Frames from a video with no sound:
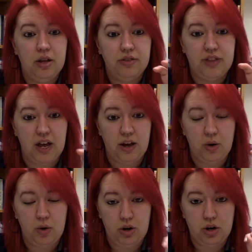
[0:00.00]
that
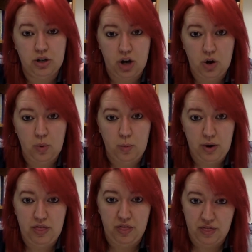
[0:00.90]
could go
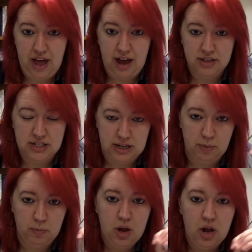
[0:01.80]
with that
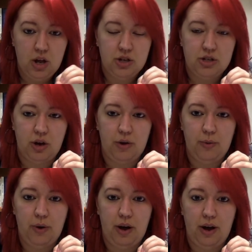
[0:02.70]
stem.
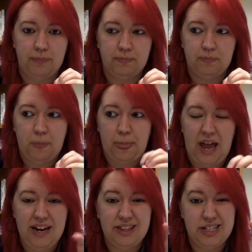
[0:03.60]
So
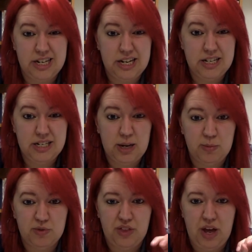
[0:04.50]
out of the 10 stems
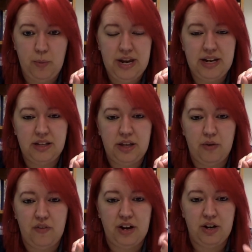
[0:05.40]
for that week, they were
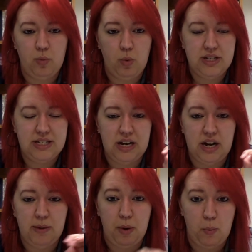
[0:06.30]
finding 1
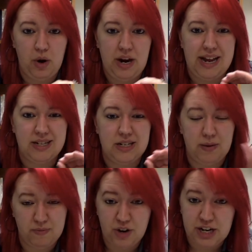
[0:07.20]
synonym and 1
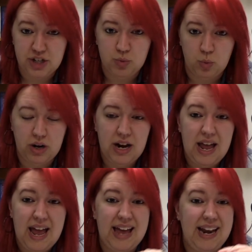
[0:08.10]
antonym for each one.
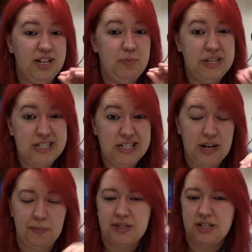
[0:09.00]
And it had to be a
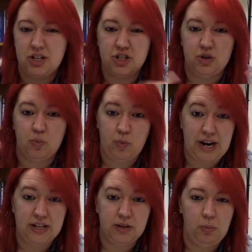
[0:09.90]
stem. It's not just a
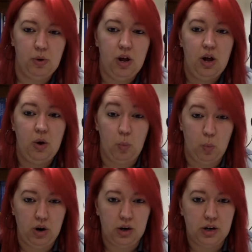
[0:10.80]
random
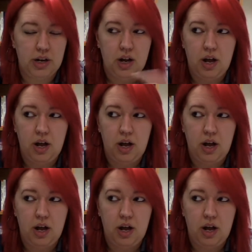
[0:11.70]
word.